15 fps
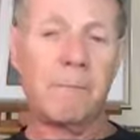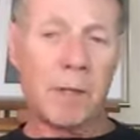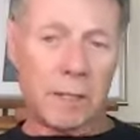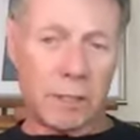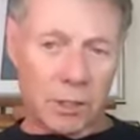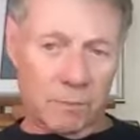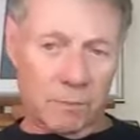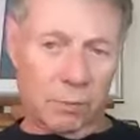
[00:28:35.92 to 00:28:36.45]

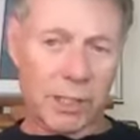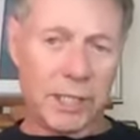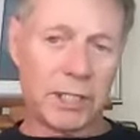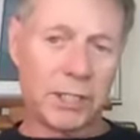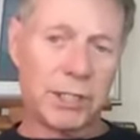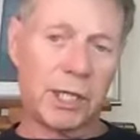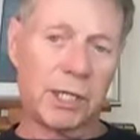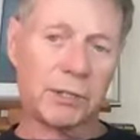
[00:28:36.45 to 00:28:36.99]
spleen
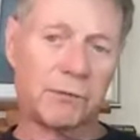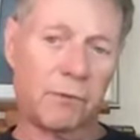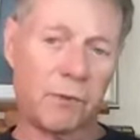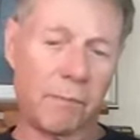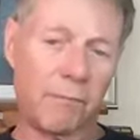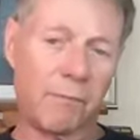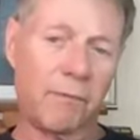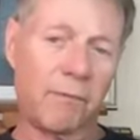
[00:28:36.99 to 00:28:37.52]
cells
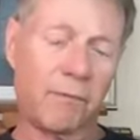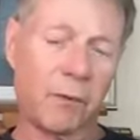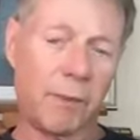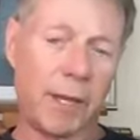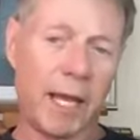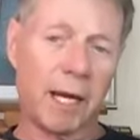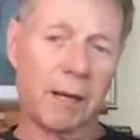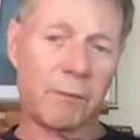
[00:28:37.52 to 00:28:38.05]
from
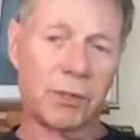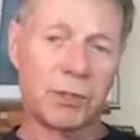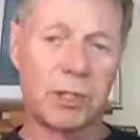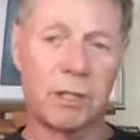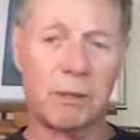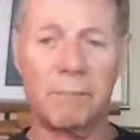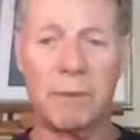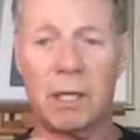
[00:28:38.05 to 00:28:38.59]
animals
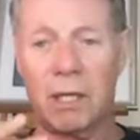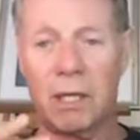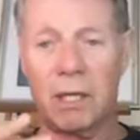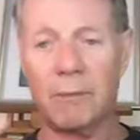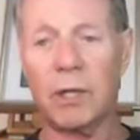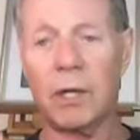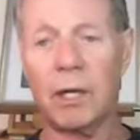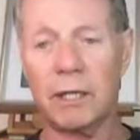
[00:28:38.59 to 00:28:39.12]
that had been
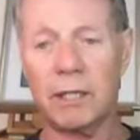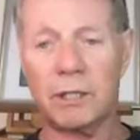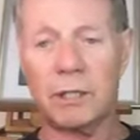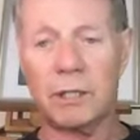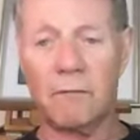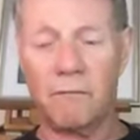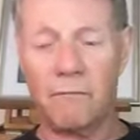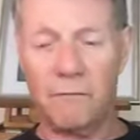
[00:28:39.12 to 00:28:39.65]

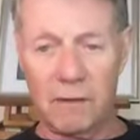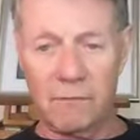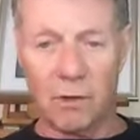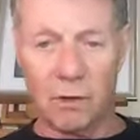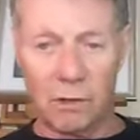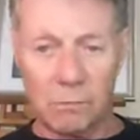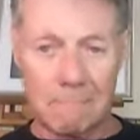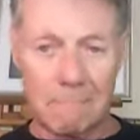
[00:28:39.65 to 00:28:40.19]
immunized in
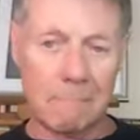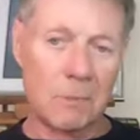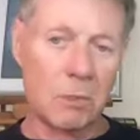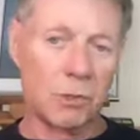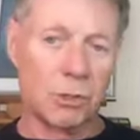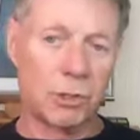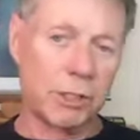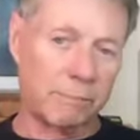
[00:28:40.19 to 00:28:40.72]
vivo
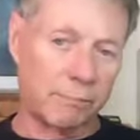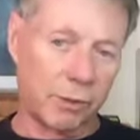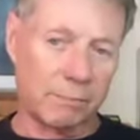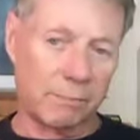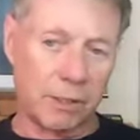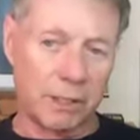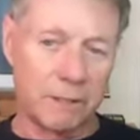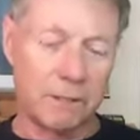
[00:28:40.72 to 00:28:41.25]
with sheep
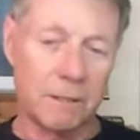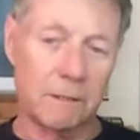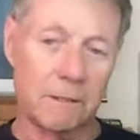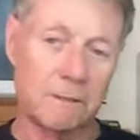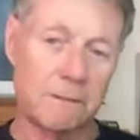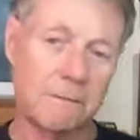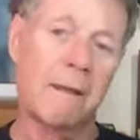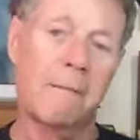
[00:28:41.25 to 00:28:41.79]
red blood
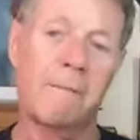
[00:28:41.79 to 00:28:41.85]
cells,